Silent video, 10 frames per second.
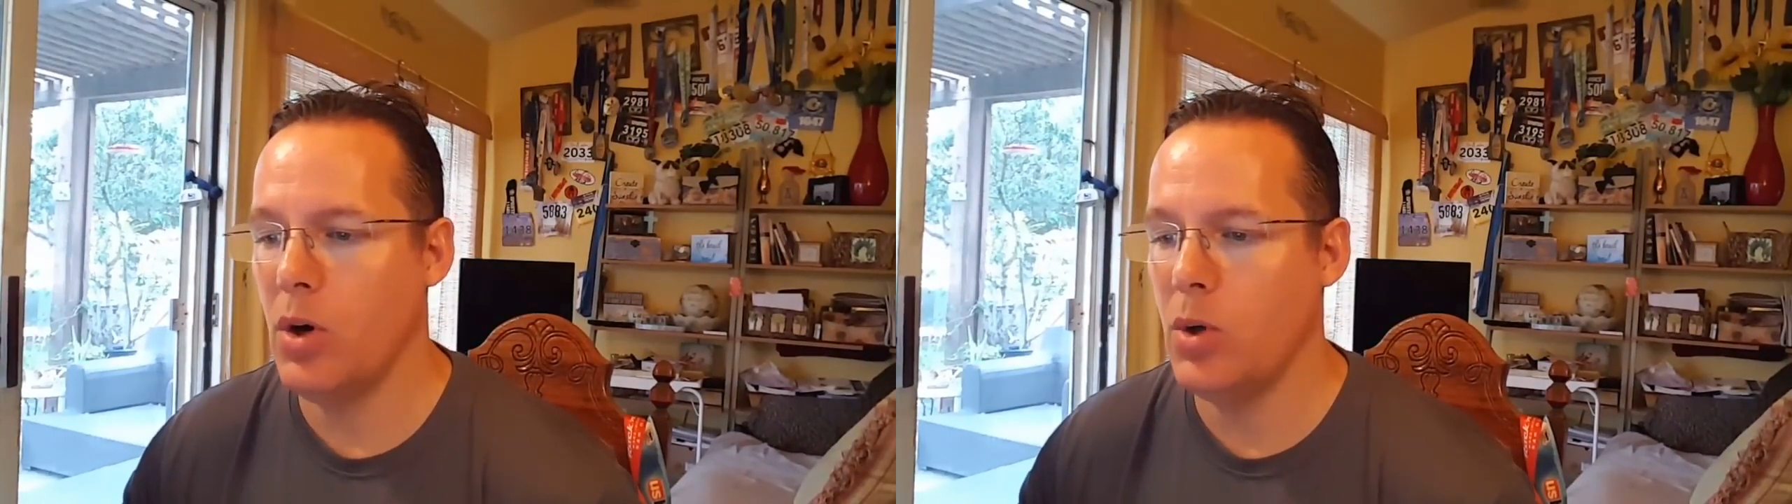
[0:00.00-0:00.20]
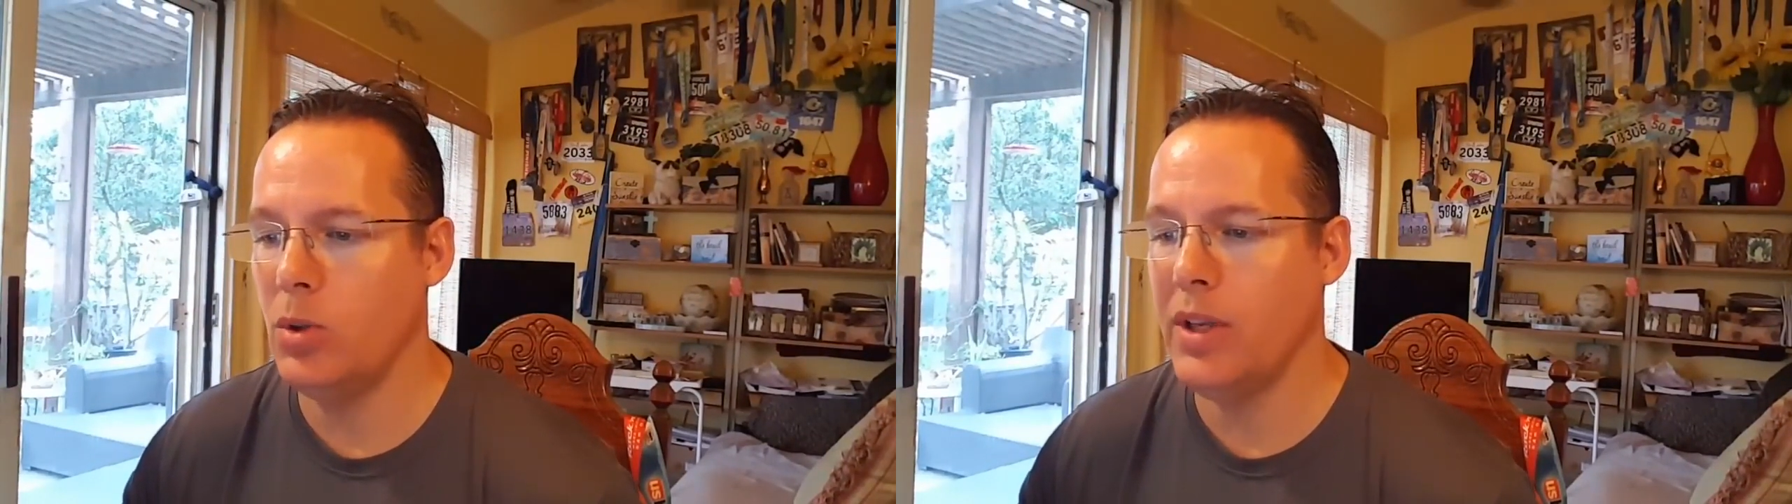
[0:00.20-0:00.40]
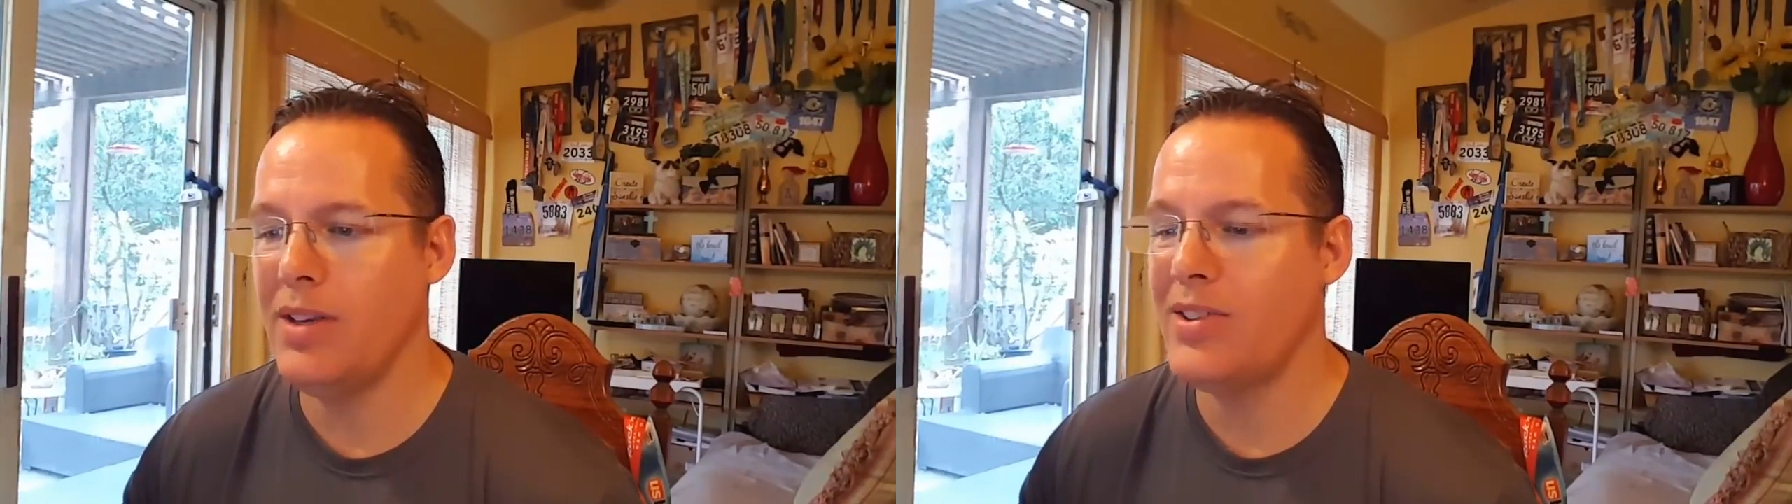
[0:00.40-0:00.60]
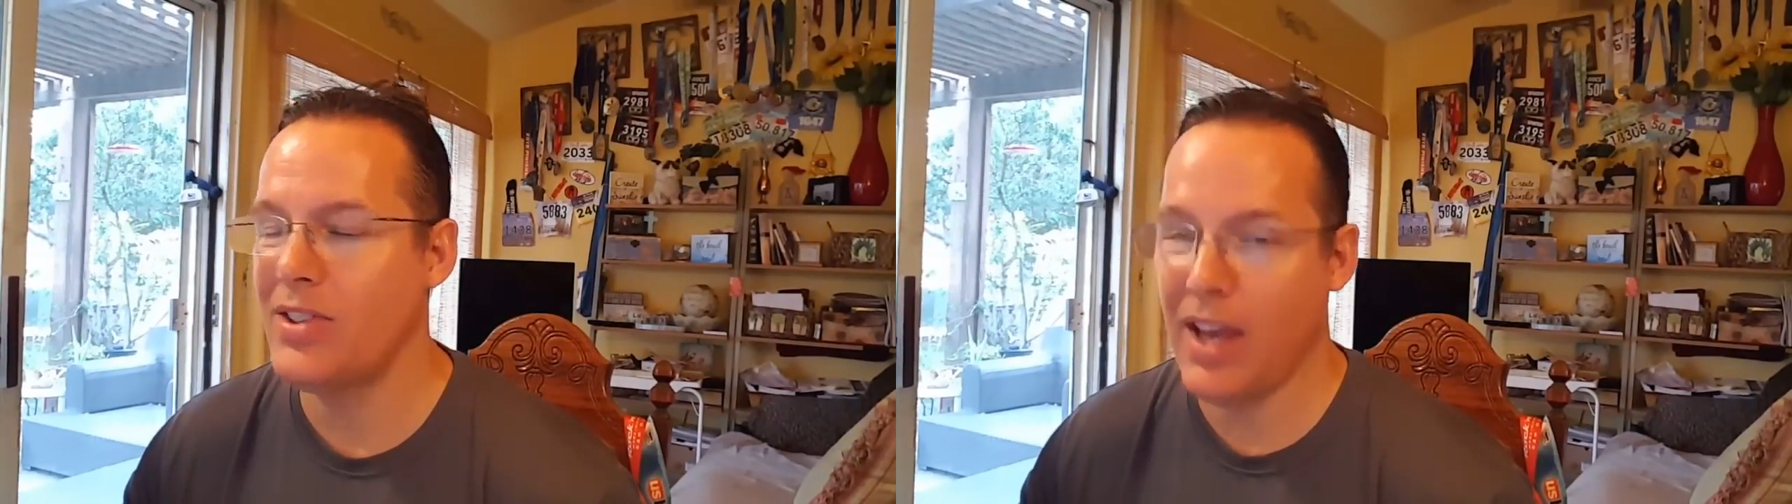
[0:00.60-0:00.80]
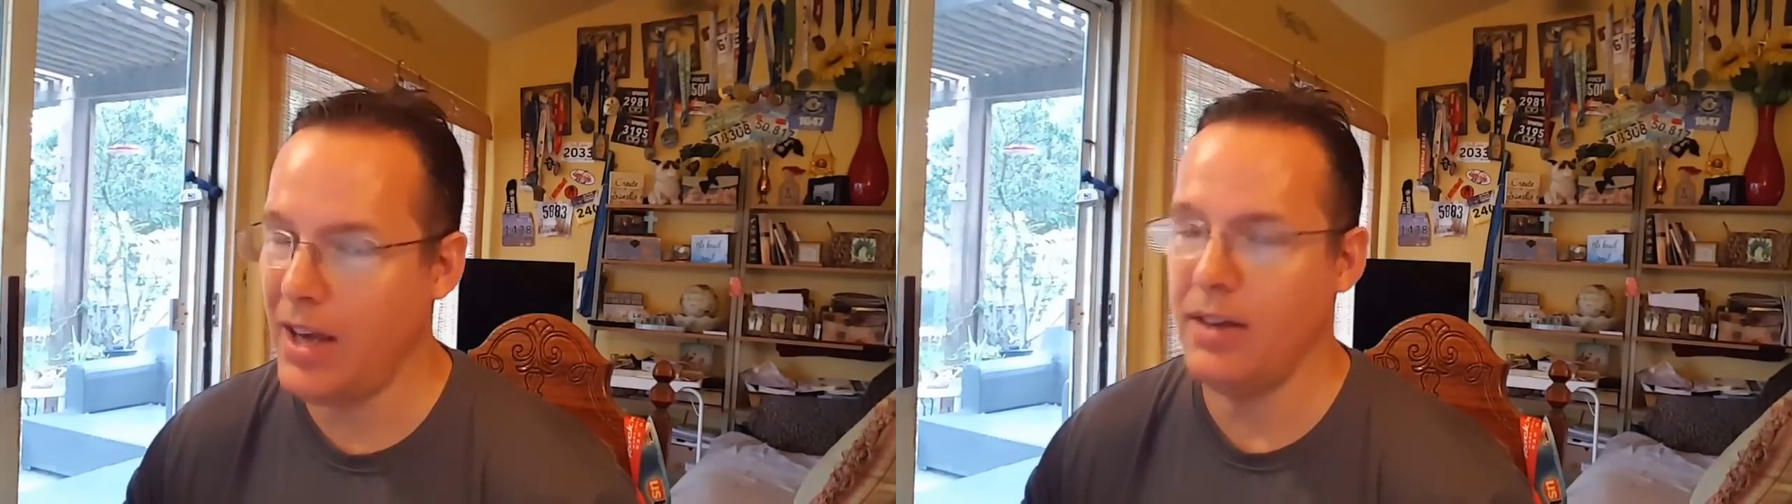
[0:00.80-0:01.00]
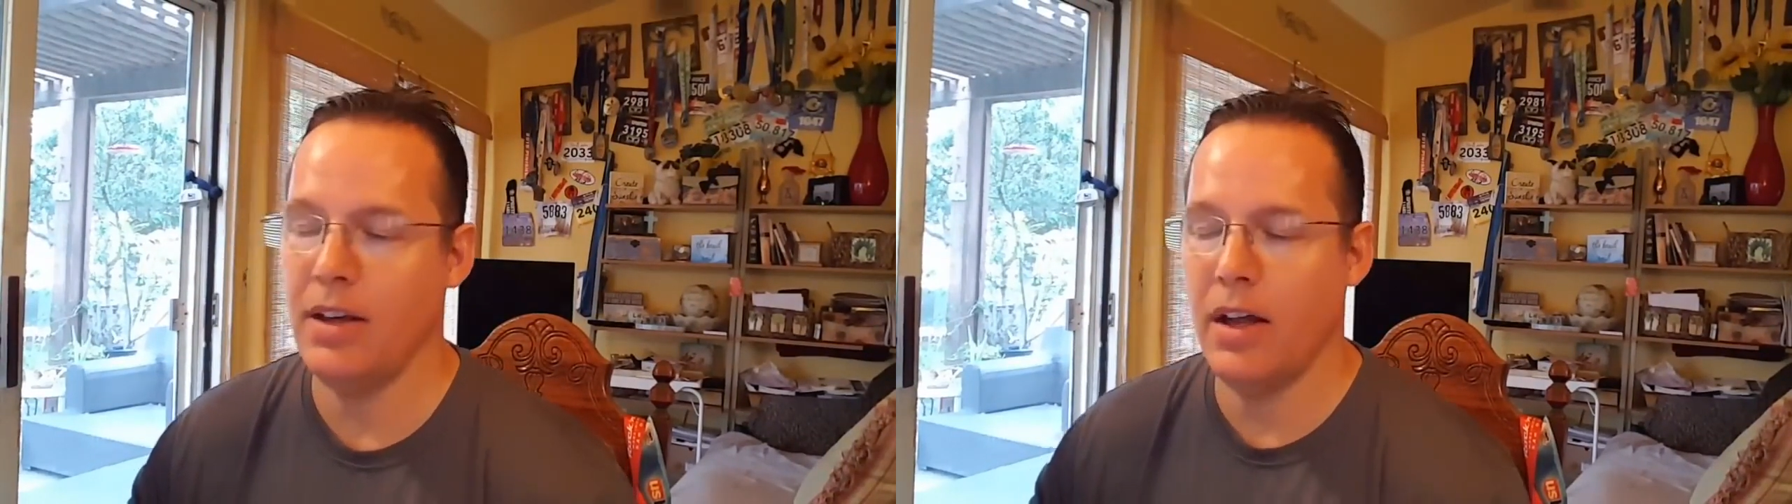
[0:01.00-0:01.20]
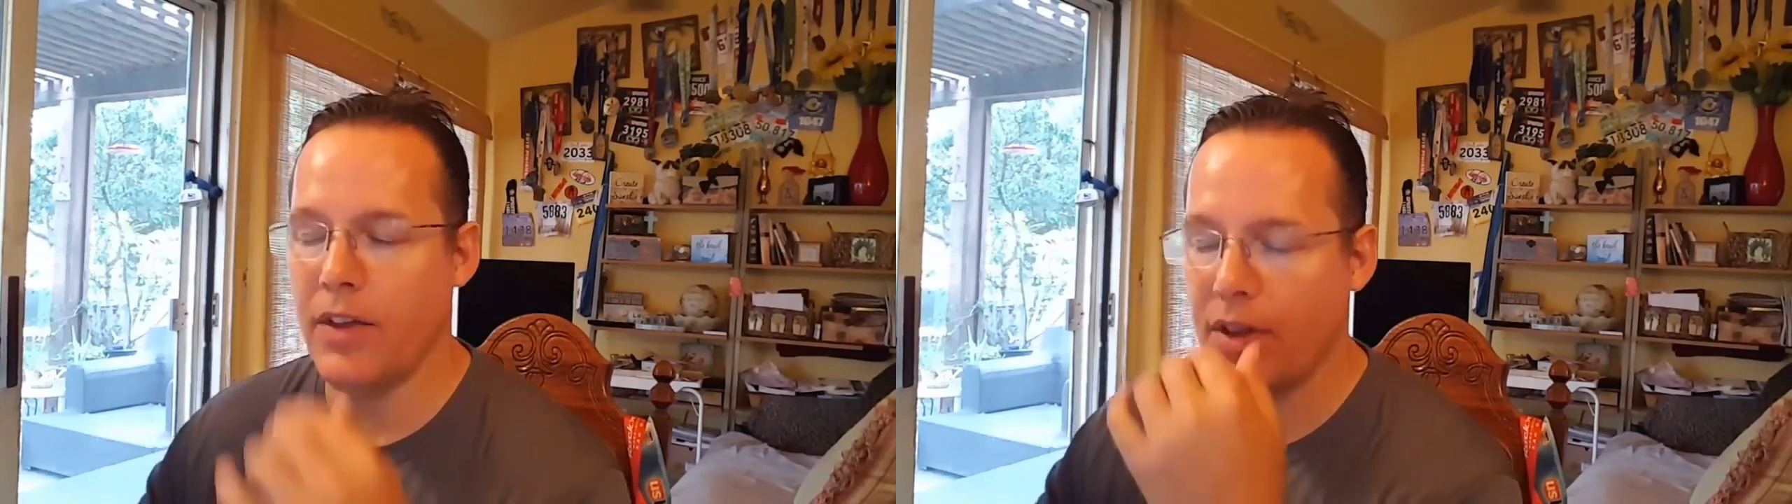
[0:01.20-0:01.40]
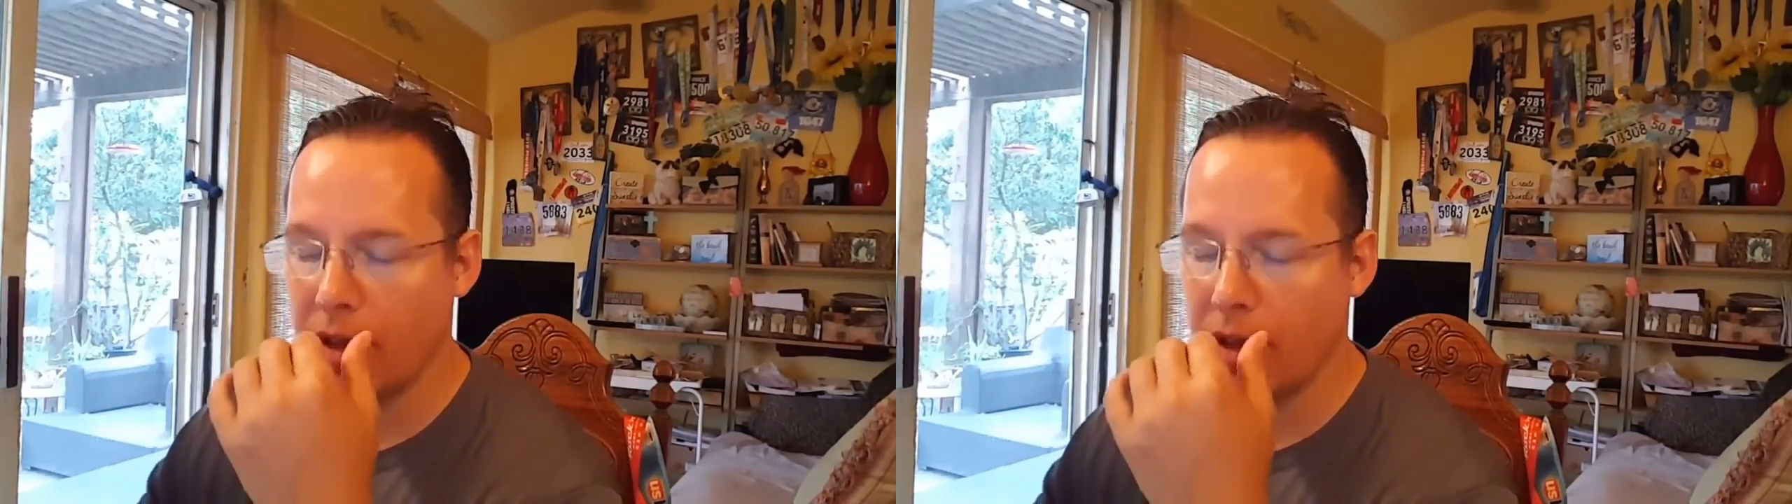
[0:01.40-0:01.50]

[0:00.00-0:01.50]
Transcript: only said. Now